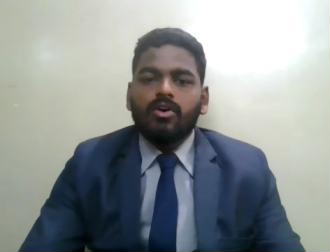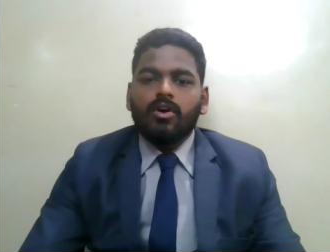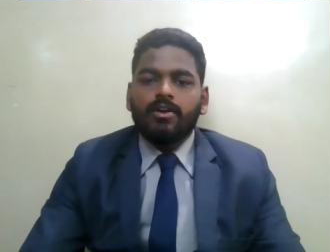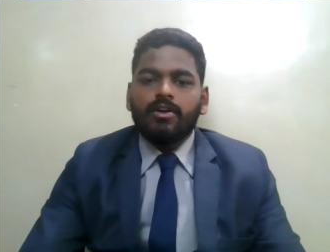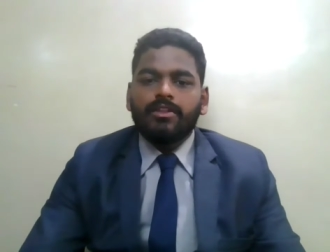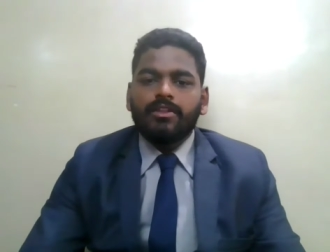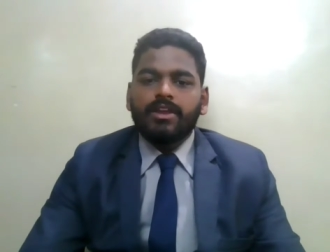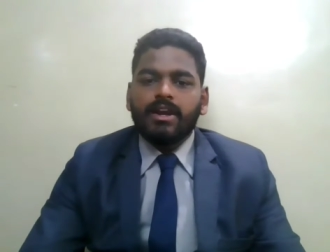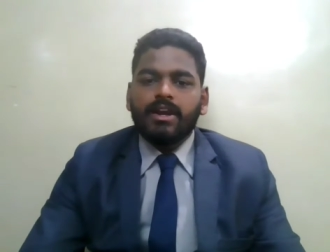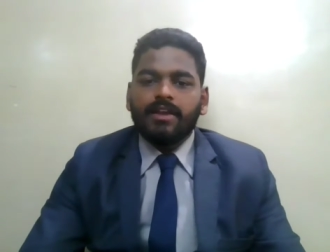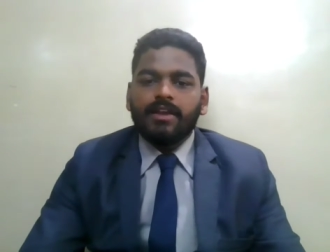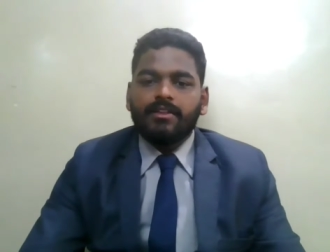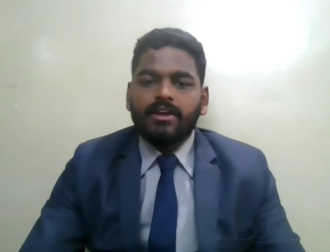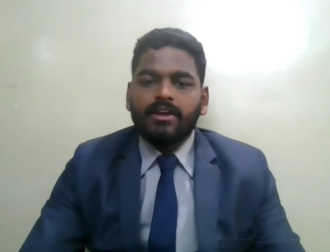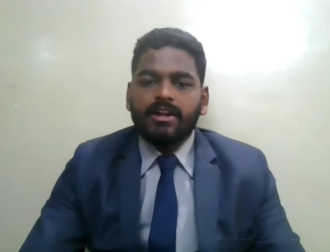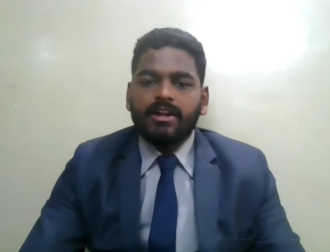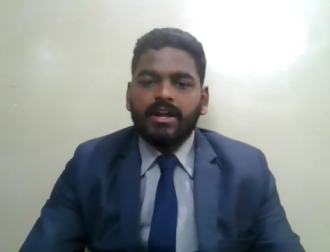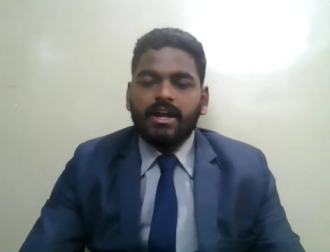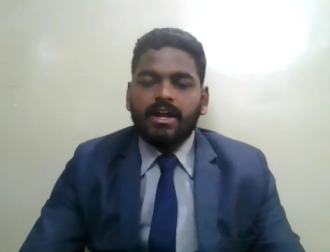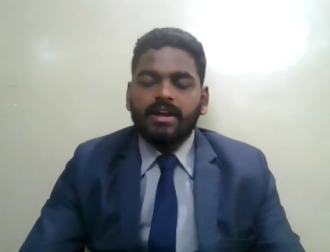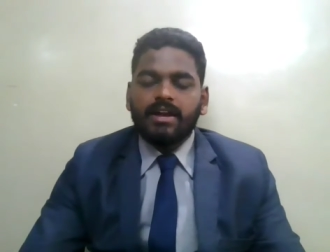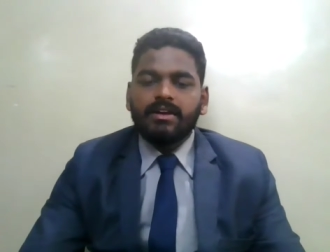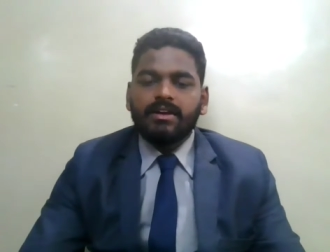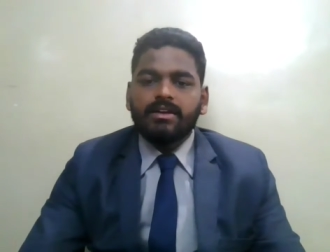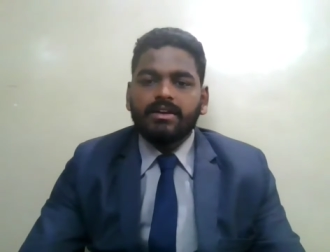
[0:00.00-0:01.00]
on the other
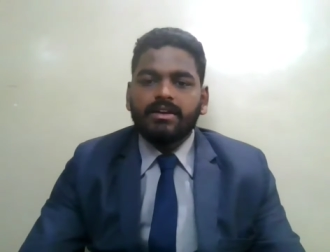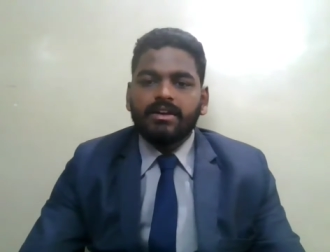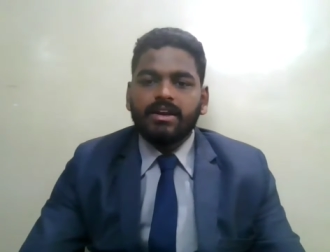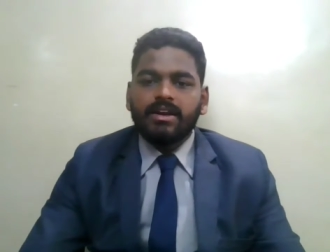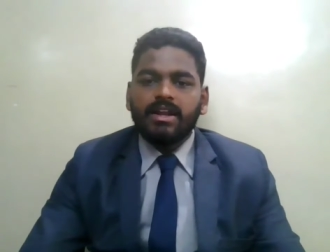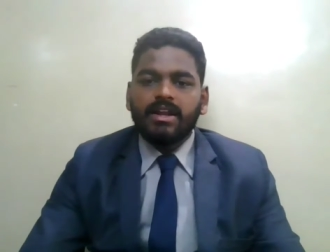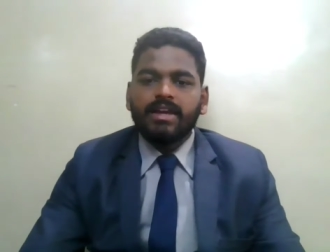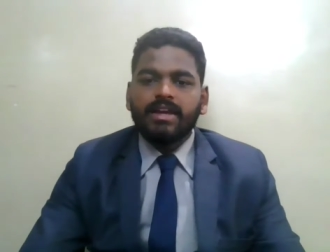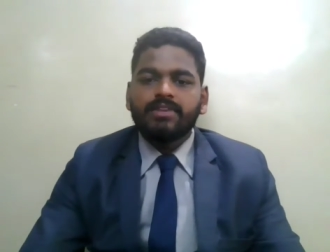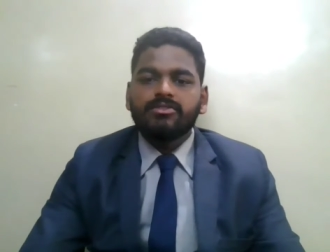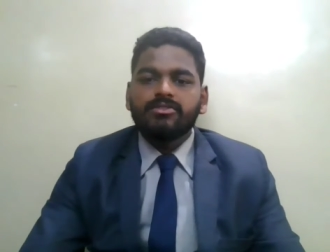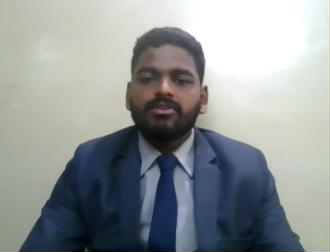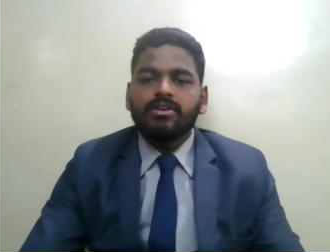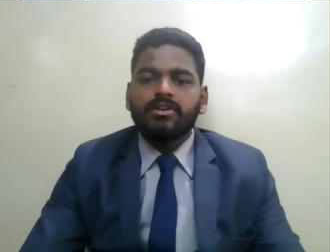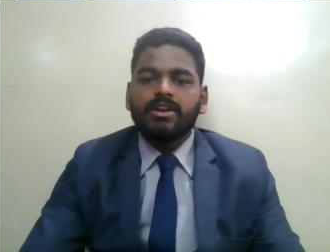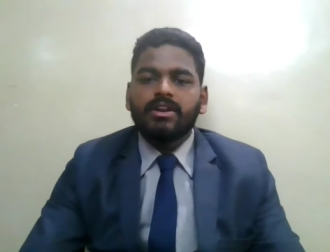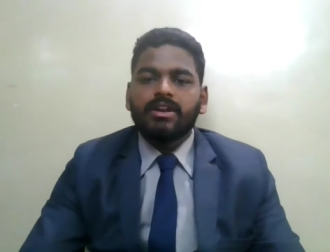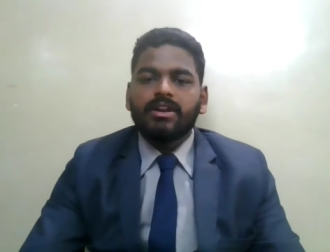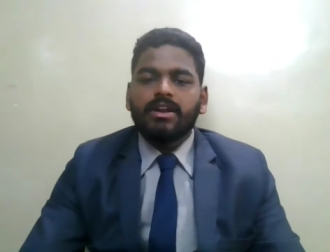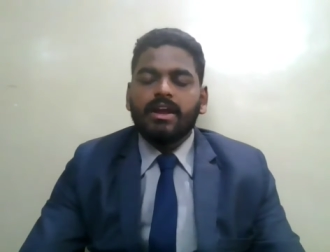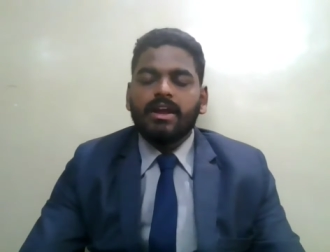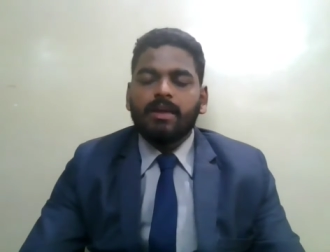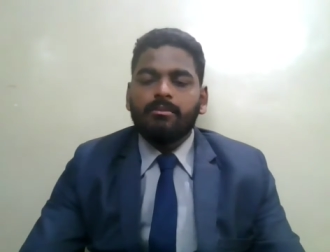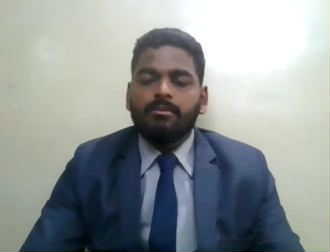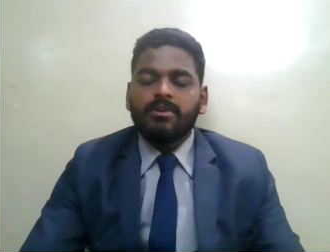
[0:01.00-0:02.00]
hand, relies
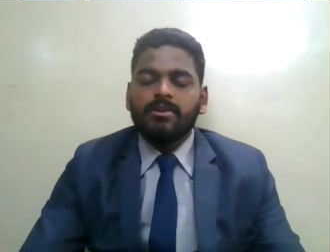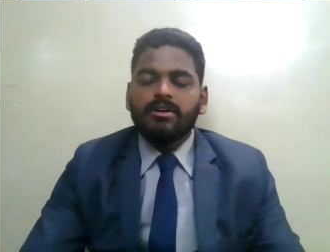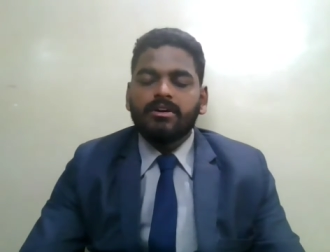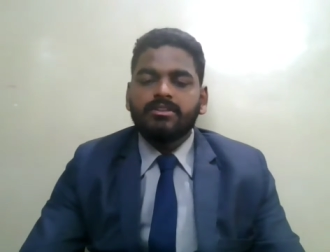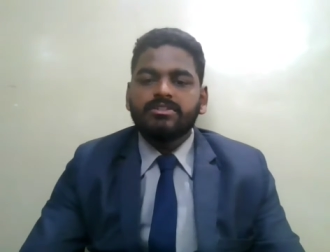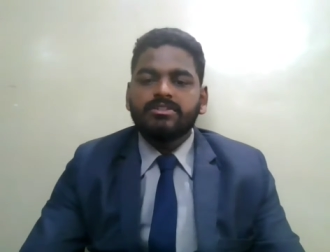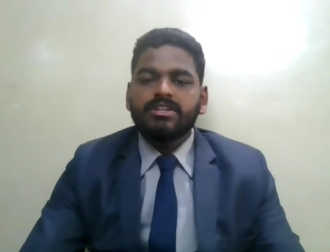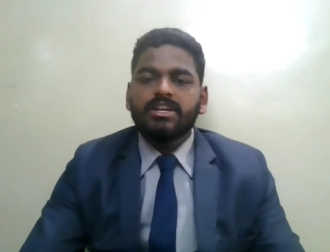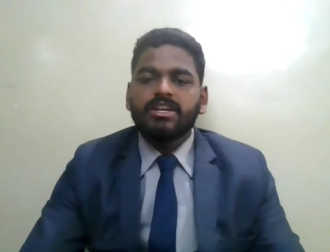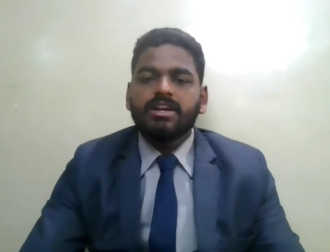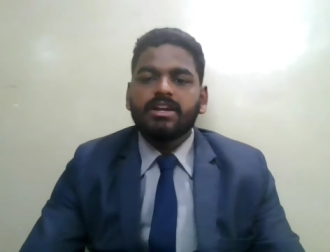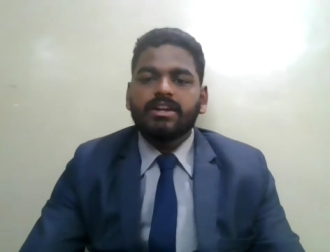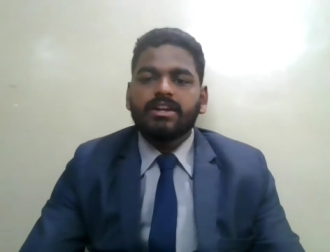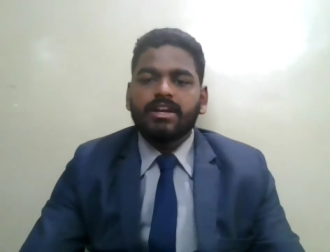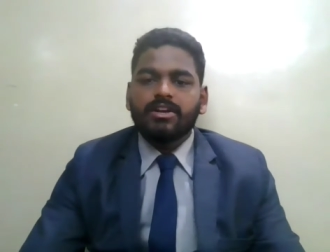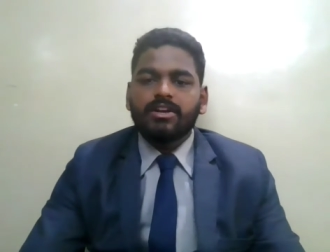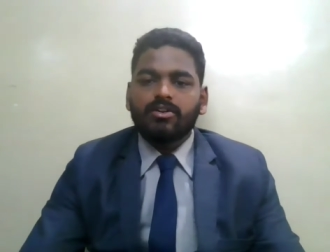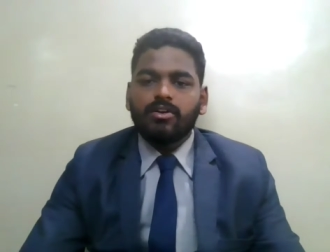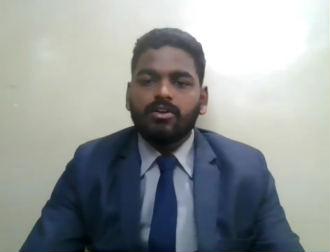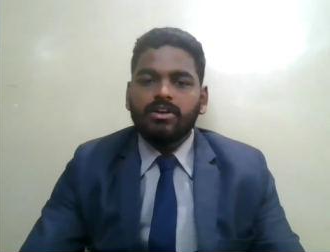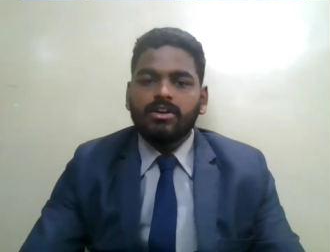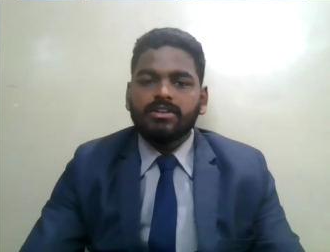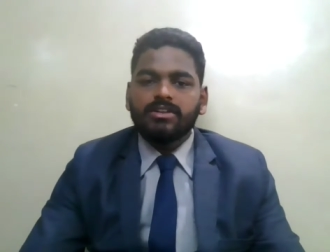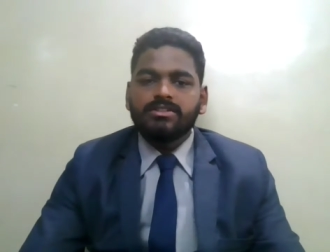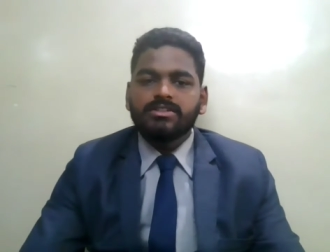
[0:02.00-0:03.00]
on emerging
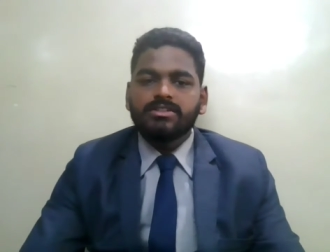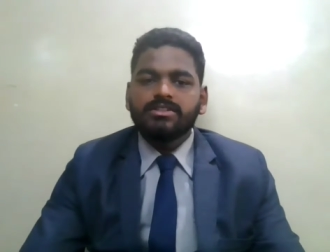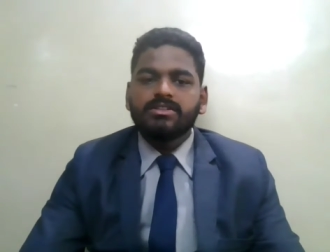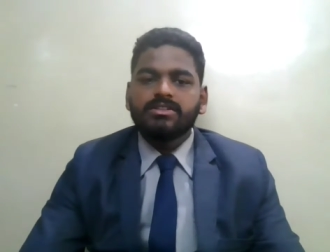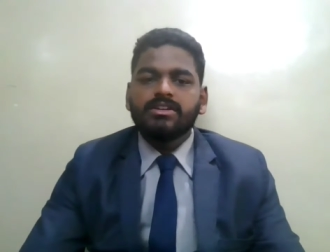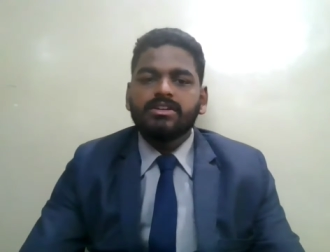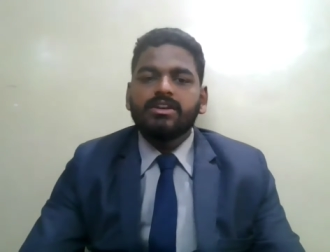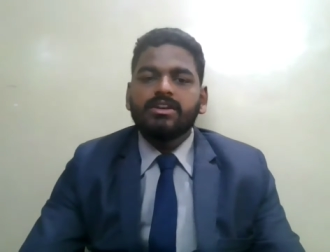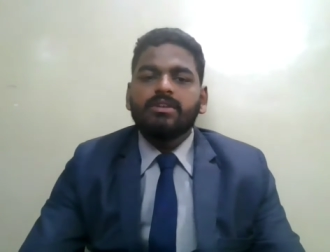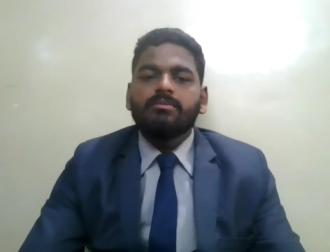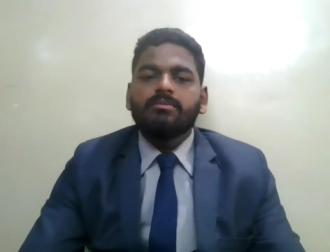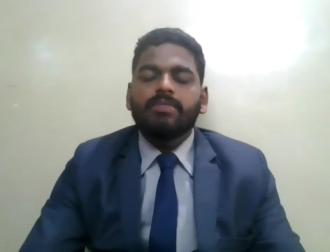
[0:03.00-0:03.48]
technologies,